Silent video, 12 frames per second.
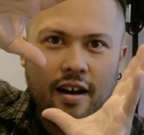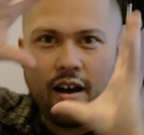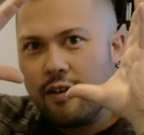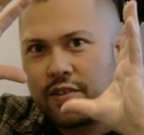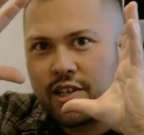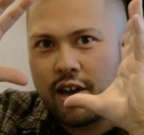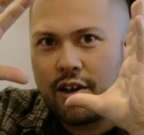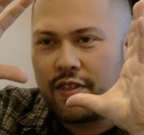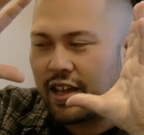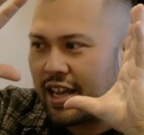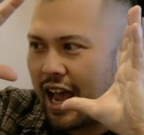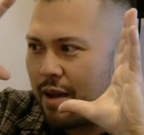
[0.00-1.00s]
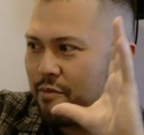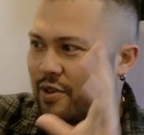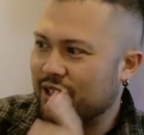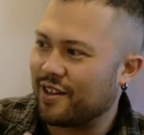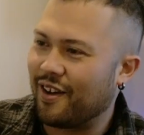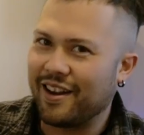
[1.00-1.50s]
I've turned the camera
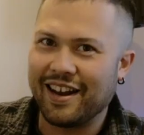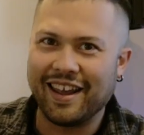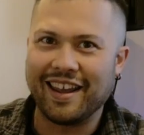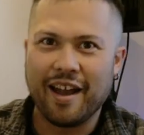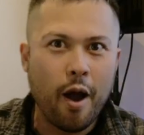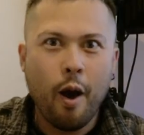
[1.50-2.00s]
slightly.